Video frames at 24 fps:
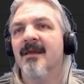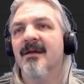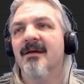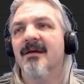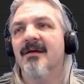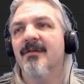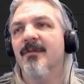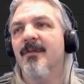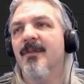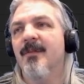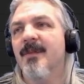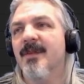
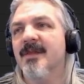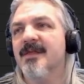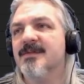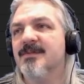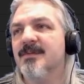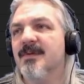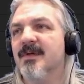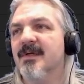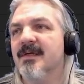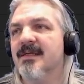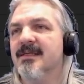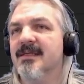This
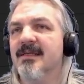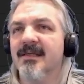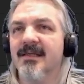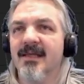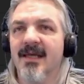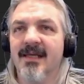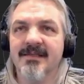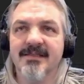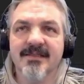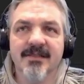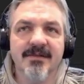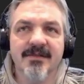
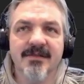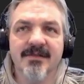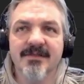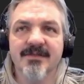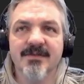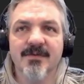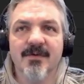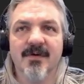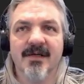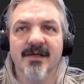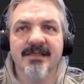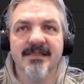and so you
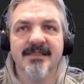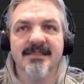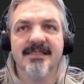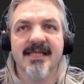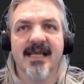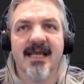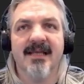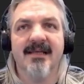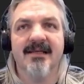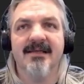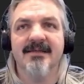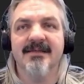saw I just
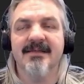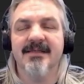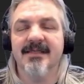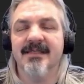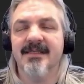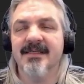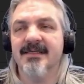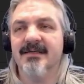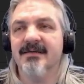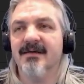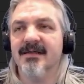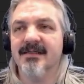
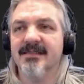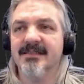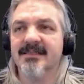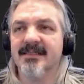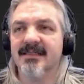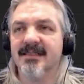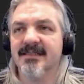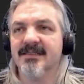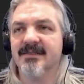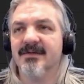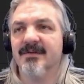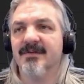
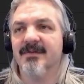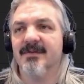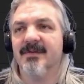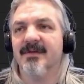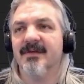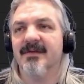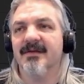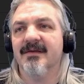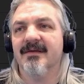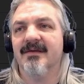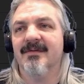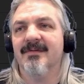clicked on
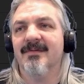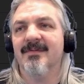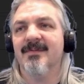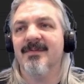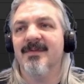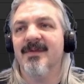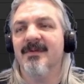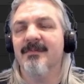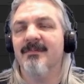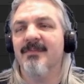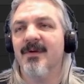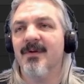the
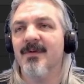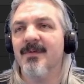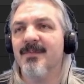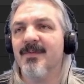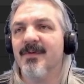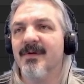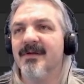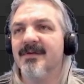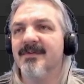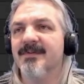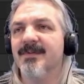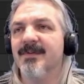
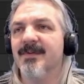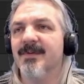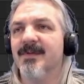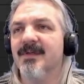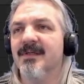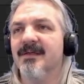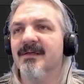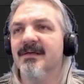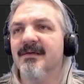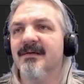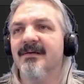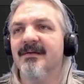blueprint
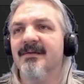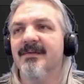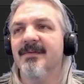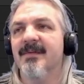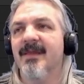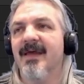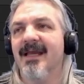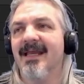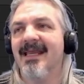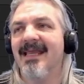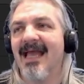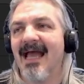for
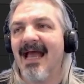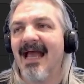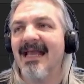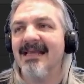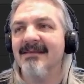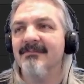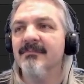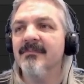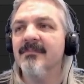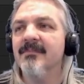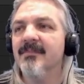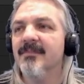the
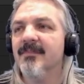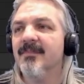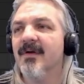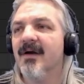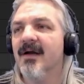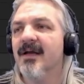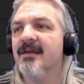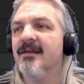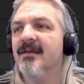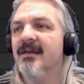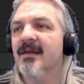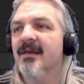game,
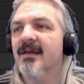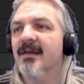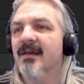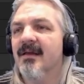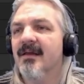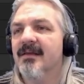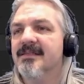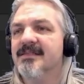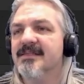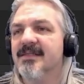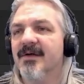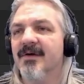right?
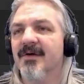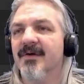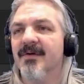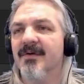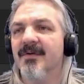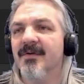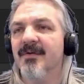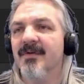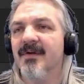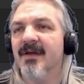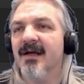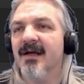So